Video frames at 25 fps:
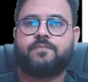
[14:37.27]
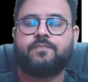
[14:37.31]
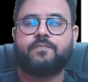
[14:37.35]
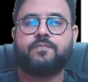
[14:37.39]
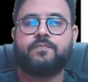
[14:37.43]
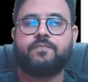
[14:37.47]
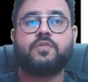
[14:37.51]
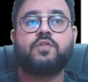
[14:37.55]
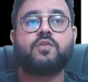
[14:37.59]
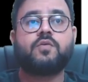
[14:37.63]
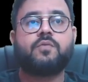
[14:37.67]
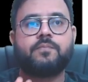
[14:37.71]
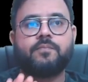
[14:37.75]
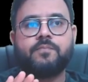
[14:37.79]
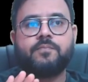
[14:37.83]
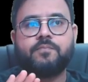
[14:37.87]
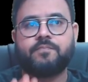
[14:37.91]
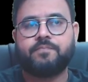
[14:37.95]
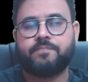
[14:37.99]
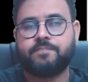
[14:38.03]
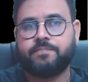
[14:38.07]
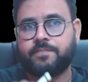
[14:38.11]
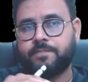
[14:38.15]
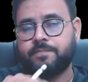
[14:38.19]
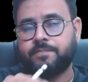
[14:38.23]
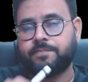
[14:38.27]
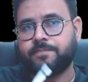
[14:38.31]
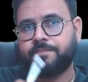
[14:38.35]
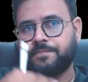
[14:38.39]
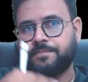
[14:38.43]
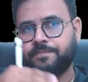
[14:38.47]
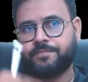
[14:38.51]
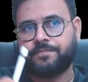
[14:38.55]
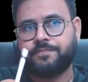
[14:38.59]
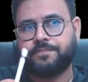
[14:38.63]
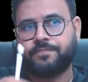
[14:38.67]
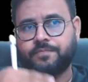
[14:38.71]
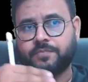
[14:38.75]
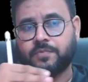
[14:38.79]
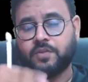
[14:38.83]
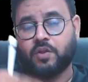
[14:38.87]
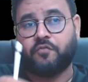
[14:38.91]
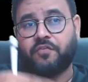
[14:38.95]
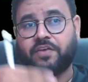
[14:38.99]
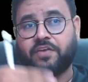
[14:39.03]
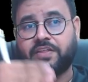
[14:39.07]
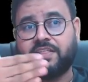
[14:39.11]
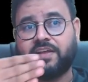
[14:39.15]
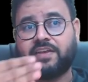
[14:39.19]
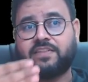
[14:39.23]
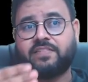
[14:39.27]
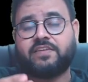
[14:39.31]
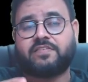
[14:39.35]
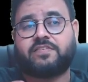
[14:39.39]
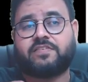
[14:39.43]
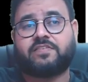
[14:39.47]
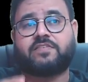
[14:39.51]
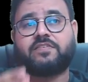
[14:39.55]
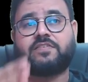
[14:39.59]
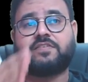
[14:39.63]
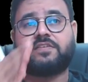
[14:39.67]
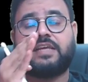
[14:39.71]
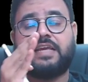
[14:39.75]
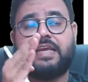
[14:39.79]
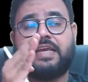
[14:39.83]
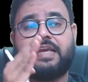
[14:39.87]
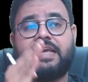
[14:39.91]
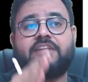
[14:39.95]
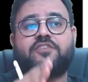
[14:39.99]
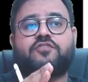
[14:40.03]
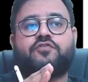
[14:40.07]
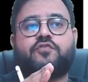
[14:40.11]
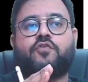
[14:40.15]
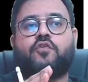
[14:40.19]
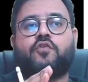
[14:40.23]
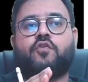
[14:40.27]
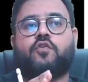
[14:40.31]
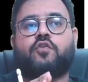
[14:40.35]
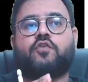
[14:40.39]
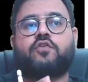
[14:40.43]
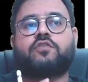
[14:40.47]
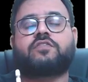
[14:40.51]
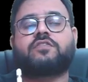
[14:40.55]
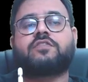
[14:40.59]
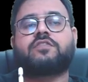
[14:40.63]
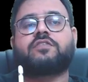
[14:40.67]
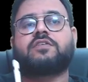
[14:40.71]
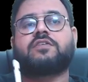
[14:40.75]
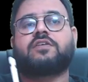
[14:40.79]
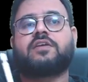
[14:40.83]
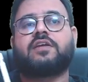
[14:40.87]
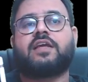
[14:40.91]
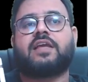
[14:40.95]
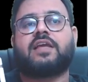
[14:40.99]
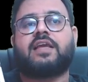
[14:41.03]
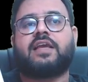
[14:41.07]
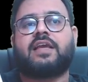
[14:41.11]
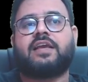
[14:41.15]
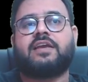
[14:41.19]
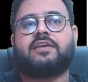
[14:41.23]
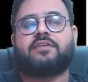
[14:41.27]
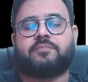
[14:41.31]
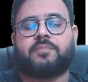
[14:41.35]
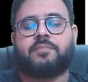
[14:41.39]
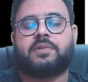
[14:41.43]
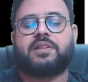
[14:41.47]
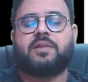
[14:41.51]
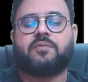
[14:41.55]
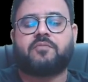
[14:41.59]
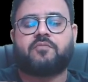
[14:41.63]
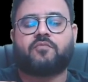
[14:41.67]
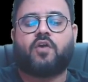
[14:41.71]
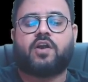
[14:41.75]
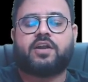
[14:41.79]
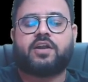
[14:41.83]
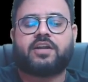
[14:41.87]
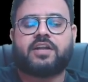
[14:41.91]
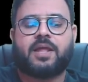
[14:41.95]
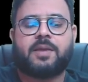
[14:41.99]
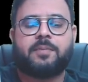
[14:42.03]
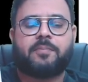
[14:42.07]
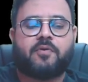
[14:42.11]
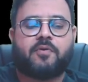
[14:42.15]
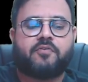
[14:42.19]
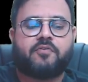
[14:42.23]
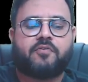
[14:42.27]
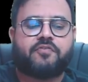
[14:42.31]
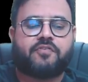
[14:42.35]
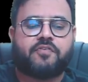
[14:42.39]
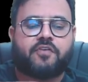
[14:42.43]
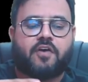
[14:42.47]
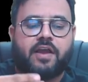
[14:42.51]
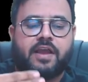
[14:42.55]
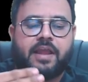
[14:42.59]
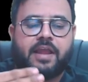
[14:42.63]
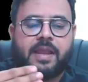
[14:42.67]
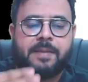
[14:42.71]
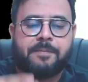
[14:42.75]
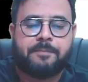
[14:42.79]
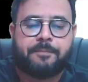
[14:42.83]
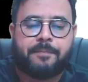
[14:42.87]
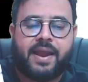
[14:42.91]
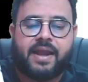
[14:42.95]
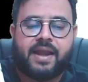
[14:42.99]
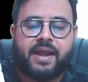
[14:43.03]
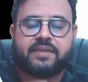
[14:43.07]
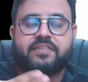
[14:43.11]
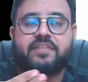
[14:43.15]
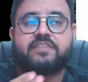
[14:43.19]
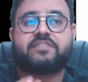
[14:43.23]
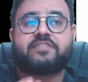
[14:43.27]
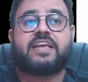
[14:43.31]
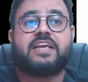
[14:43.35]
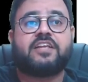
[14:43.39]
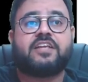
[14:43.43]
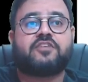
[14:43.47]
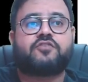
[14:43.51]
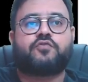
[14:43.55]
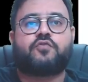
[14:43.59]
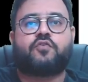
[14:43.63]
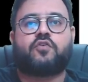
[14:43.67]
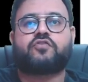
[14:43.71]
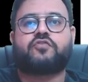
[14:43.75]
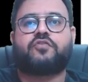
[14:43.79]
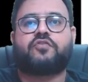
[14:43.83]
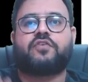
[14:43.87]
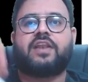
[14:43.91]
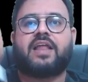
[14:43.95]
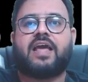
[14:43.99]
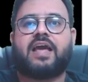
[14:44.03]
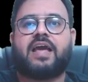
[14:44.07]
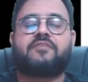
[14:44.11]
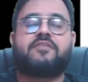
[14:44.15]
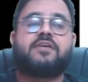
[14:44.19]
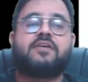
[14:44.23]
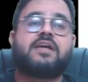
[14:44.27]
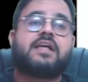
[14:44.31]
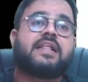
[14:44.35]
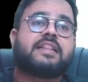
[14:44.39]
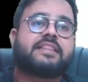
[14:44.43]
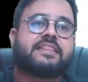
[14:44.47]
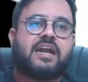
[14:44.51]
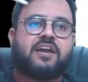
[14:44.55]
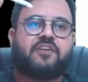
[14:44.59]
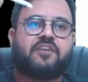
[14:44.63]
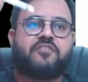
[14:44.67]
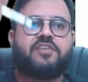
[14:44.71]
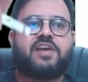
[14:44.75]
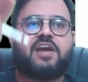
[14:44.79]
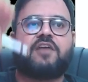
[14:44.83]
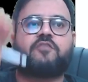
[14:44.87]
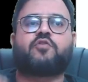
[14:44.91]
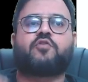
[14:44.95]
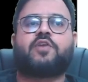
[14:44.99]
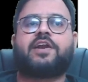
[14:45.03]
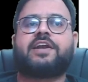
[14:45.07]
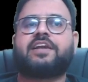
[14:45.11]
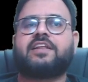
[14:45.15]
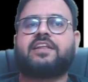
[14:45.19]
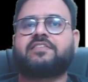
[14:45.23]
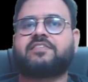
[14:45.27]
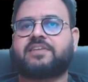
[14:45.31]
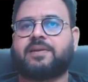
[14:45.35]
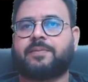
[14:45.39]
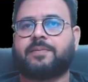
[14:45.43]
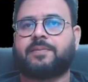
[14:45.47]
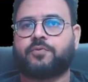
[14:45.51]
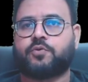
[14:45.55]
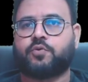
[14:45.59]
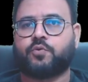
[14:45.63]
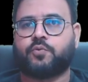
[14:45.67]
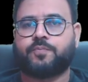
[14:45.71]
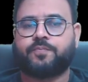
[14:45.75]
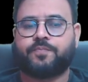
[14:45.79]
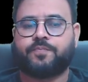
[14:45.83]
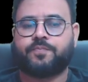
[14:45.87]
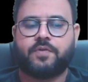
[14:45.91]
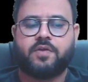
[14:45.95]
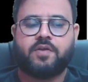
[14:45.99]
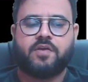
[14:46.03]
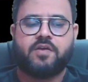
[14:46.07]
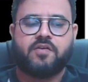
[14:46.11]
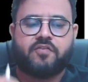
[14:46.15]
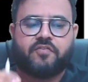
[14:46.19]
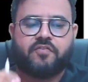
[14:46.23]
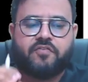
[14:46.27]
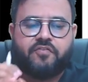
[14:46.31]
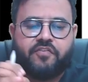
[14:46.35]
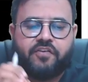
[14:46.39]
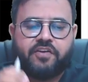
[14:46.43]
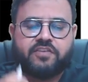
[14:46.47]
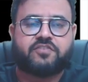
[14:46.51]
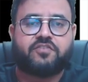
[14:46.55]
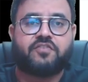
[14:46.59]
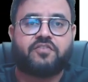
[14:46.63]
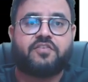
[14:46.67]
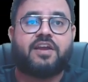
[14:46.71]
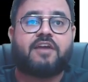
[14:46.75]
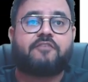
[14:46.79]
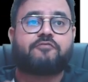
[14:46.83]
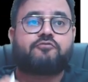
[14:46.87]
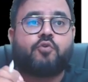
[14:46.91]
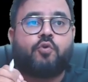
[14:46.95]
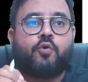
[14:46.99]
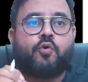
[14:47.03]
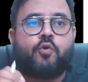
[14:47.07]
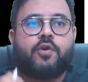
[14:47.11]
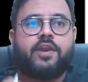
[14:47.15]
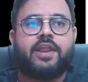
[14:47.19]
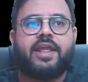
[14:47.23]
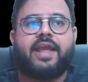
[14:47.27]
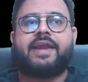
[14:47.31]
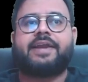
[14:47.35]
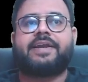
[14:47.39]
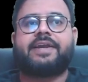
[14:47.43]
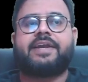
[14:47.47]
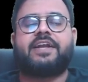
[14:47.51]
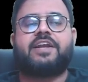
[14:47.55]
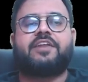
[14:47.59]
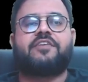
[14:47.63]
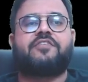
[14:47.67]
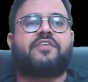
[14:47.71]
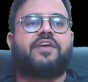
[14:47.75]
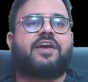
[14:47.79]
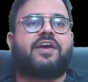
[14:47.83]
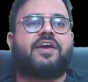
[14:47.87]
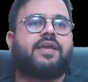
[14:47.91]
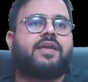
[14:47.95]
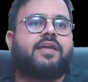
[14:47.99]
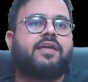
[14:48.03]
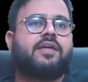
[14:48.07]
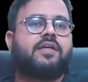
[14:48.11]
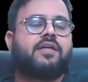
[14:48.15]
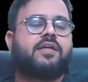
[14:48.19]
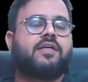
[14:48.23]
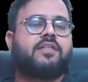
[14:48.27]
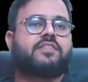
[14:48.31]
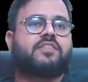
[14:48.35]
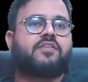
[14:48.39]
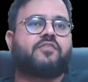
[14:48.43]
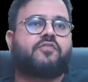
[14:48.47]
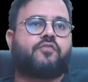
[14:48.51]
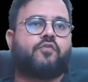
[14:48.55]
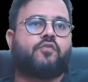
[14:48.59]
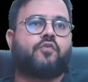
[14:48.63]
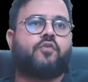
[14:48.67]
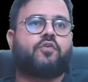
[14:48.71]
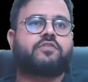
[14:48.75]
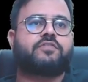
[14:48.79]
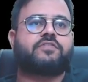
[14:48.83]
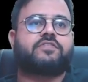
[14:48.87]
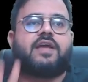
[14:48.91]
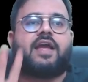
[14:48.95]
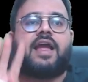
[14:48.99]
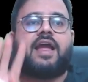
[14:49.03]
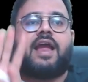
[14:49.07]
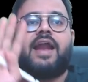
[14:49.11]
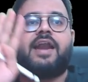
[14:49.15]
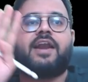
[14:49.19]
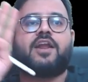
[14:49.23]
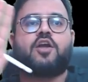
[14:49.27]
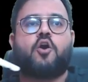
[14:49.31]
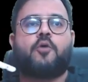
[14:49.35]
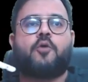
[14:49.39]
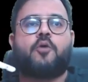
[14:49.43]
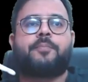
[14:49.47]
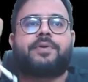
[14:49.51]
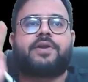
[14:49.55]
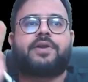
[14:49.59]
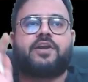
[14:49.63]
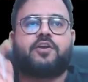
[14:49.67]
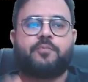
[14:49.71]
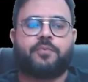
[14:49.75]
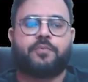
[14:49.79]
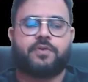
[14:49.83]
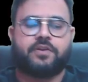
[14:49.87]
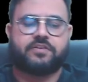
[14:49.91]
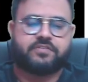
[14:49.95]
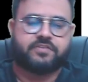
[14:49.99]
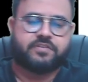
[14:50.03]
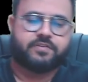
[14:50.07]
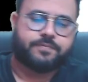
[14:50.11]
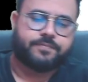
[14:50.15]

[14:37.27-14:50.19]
No. Now, whether this each force, what type of impact this each force will have, that we have to write in step 2. First, we have to only identify the force and competitive pressure.